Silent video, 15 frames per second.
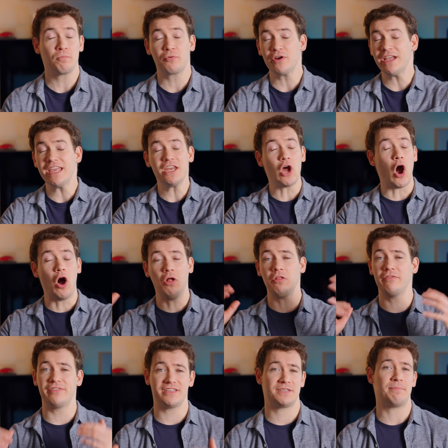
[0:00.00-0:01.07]
bringing all
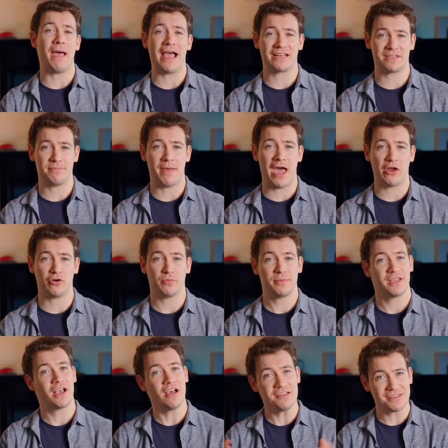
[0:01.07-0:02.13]
of this back back to Matter
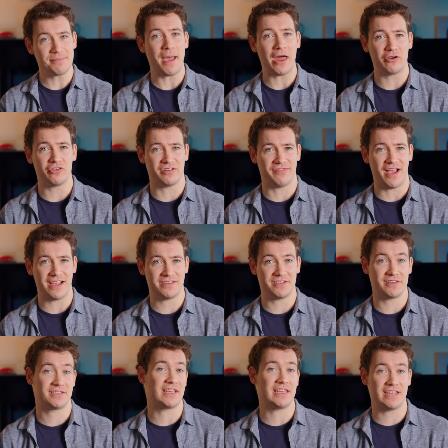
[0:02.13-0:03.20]
because Matter
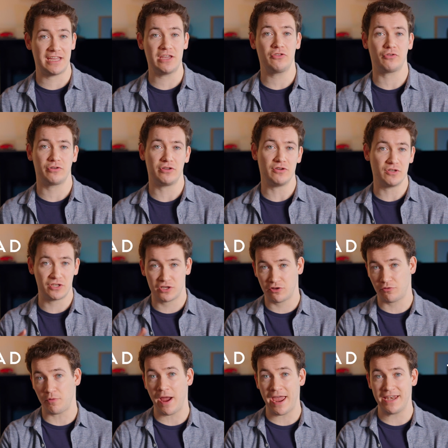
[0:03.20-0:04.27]
devices can either use
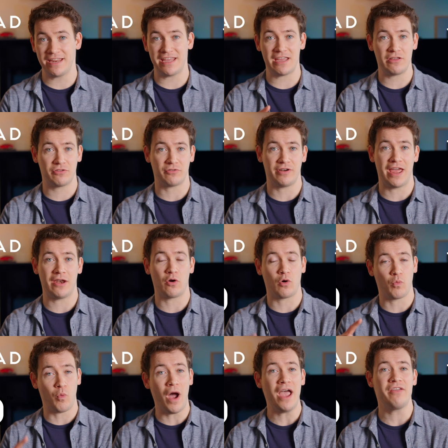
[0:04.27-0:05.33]
Thread, Ethernet, or
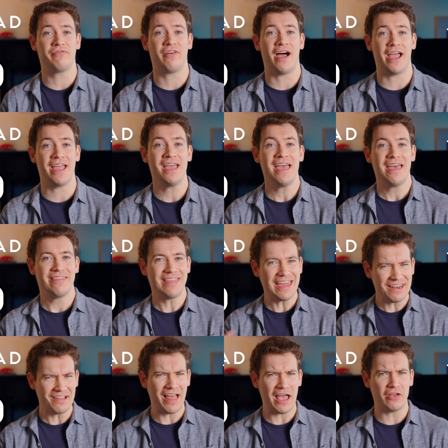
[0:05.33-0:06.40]
Wi-Fi.
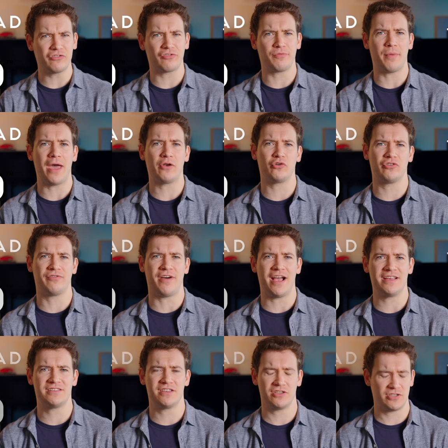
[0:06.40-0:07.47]
That allows for Matter
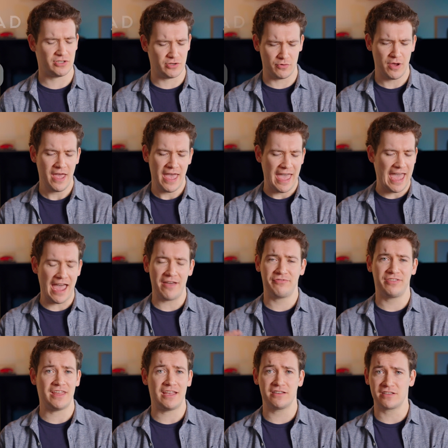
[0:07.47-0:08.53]
devices to have
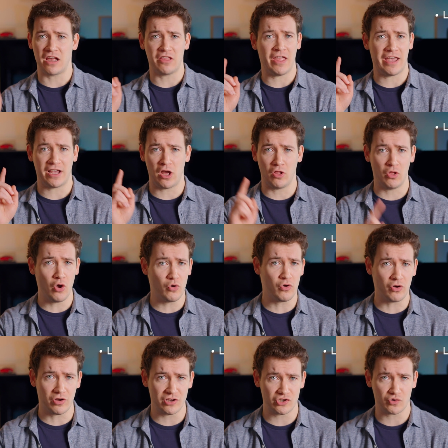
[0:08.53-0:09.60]
things like
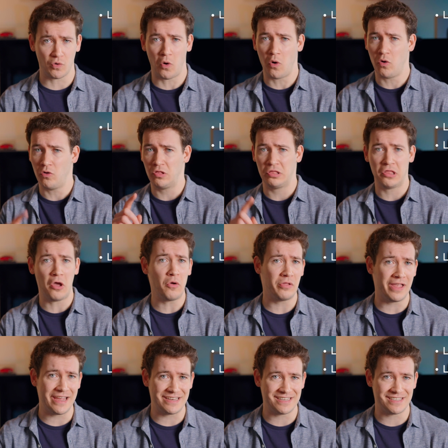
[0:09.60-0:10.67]
local control, low
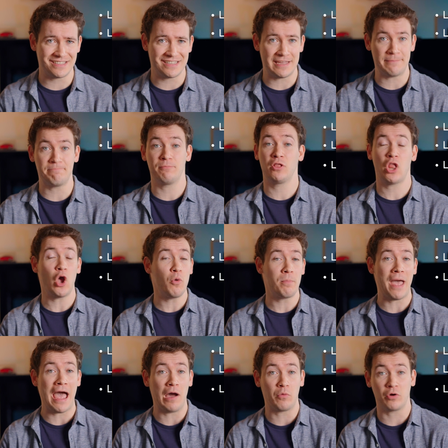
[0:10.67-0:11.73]
latency, low
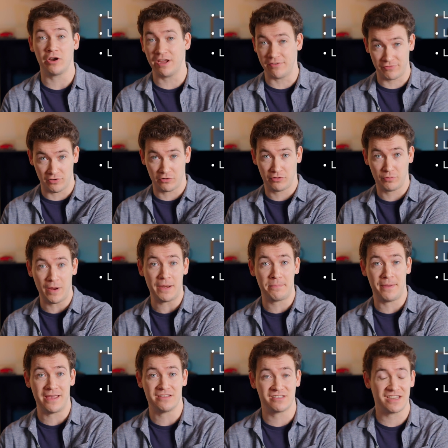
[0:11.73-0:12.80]
power if they're
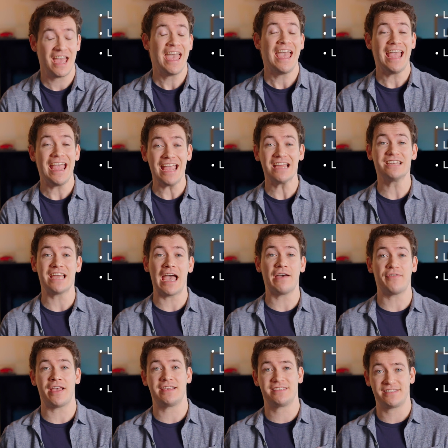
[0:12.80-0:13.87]
Thread-based, and
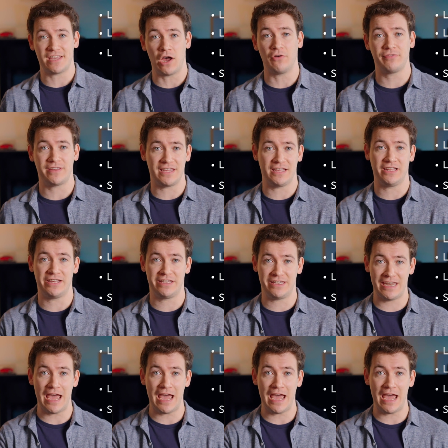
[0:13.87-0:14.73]
have a self-healing